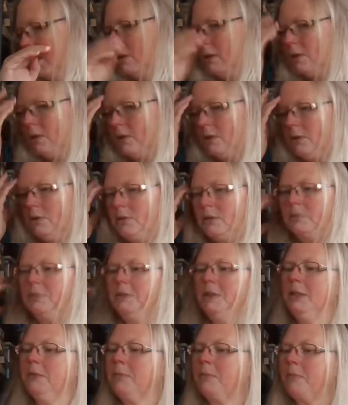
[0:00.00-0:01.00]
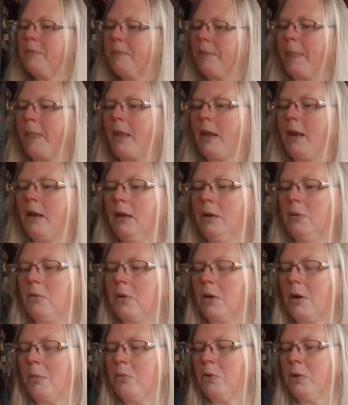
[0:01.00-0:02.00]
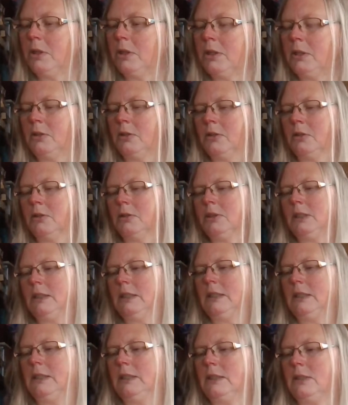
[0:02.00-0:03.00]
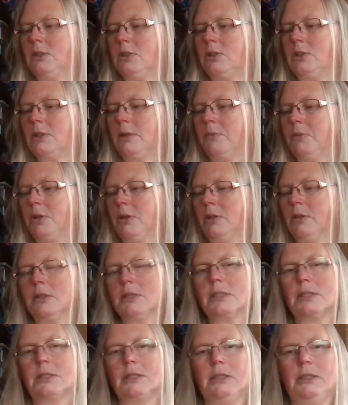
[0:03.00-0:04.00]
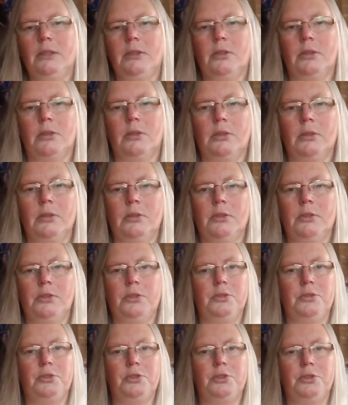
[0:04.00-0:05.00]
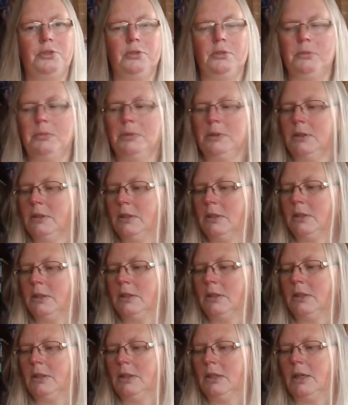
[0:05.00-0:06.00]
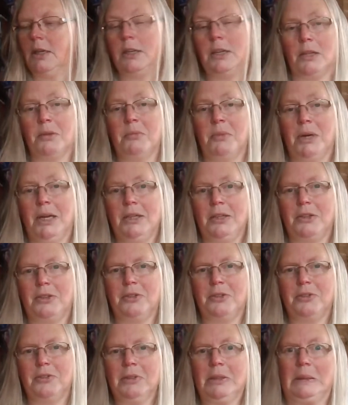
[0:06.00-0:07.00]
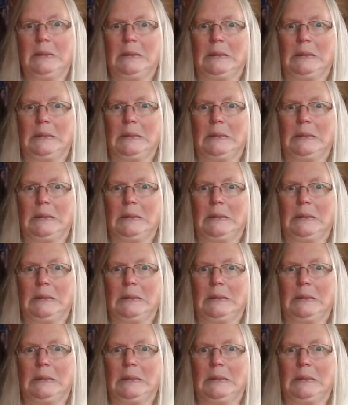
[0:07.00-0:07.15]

Excuse me. Now what I'm working on is something I've seen on YouTube, another make-along.